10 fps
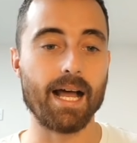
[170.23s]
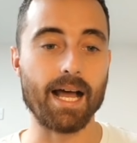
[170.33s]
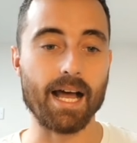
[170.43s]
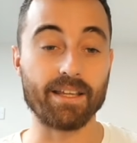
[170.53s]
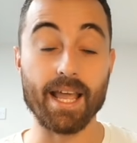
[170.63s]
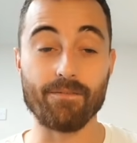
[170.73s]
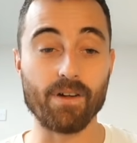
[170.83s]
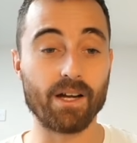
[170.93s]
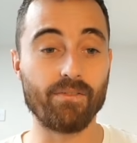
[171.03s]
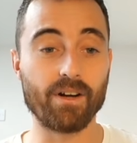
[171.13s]
Yeah,
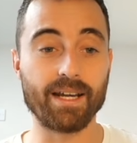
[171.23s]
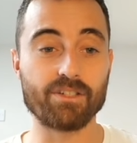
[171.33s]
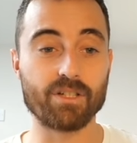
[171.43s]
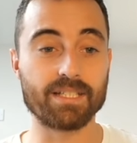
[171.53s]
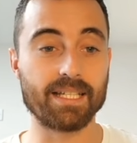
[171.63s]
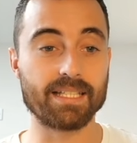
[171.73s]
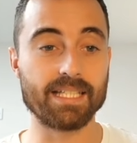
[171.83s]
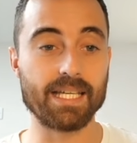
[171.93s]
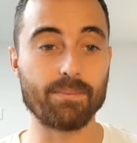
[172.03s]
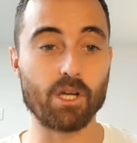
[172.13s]
very interesting
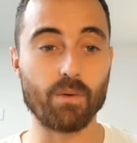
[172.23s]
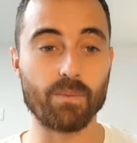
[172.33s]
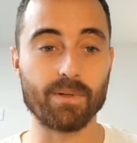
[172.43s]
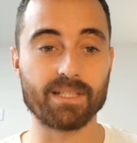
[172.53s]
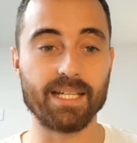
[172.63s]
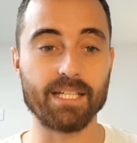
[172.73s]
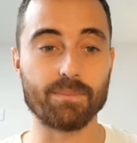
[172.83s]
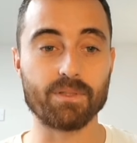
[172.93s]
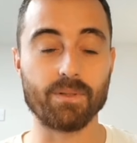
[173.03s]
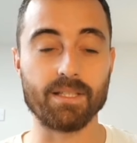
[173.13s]
team. Going with Martinez
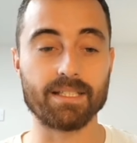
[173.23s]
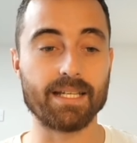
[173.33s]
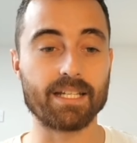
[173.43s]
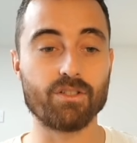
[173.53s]
between the sticks.